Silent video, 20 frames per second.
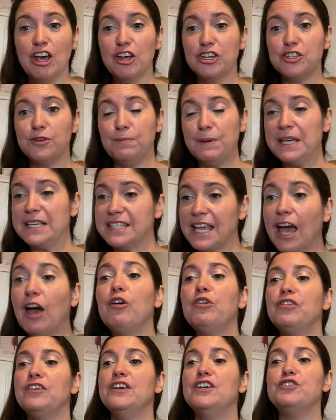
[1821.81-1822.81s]
To be as
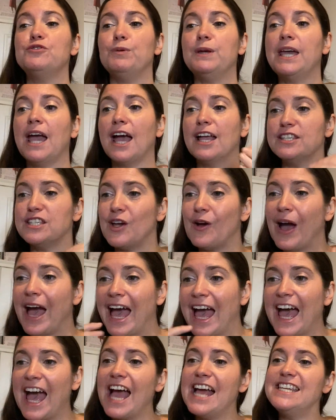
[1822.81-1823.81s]
healthy as we can. So
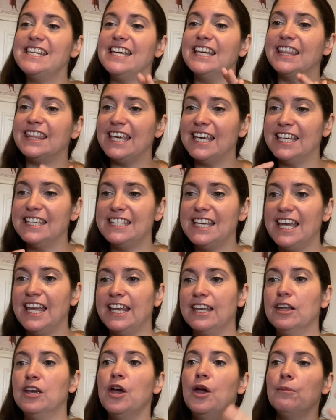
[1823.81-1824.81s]
adding things
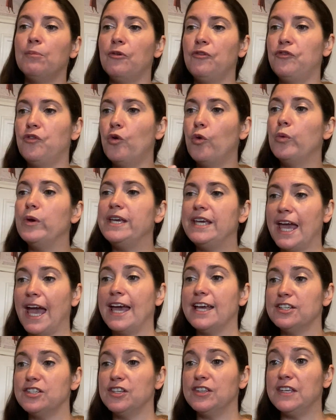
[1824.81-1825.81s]
in before we
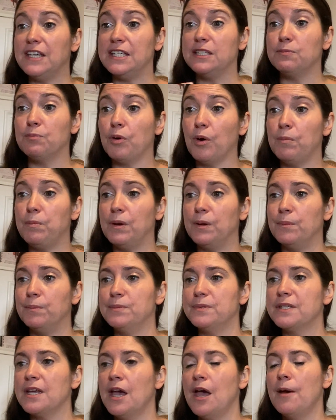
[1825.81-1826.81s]
get to these
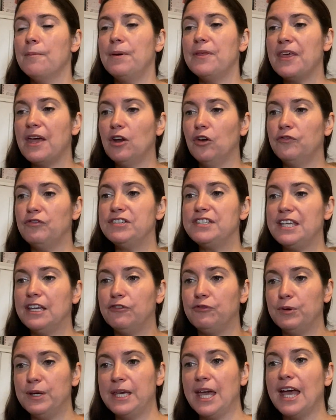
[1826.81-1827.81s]
problems. But then obviously if
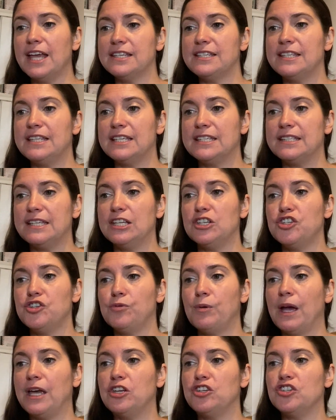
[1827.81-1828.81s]
we get to this
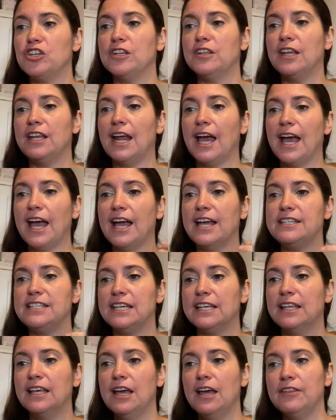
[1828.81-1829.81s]
situation, then
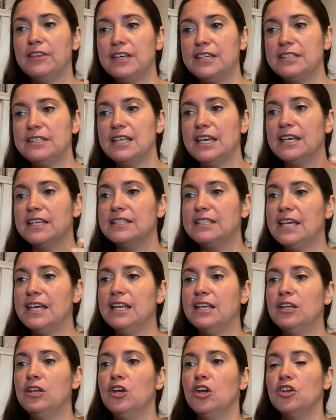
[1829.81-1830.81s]
adding these things
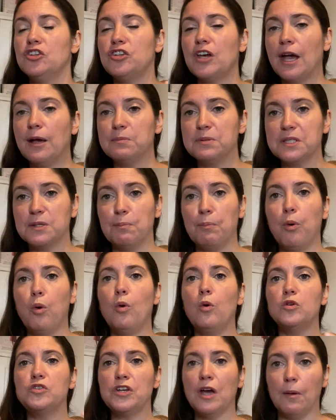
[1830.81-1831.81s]
in to help
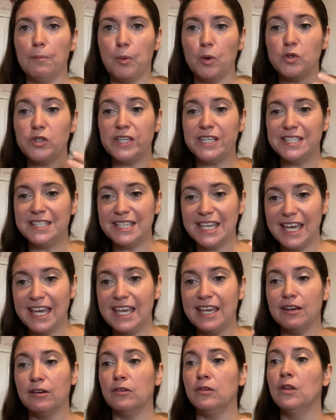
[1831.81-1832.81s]
support our bodies
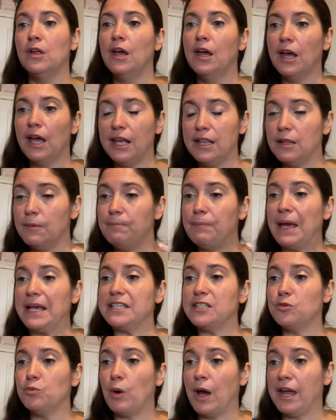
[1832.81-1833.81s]
heal in the
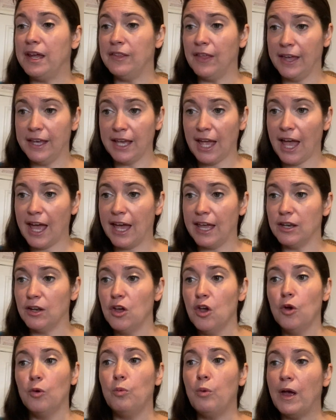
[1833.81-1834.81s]
best way they can,
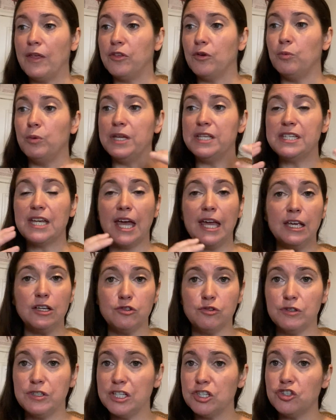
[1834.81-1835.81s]
whether we take
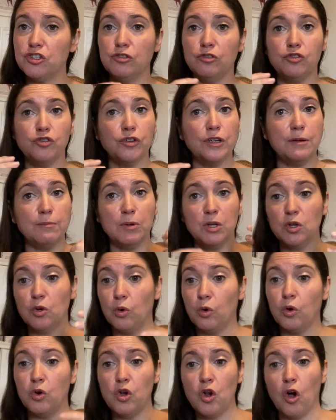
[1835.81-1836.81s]
traditional treatment
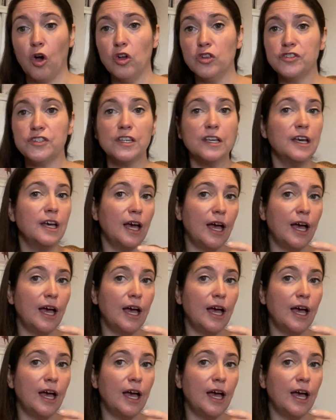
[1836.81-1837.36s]
or not.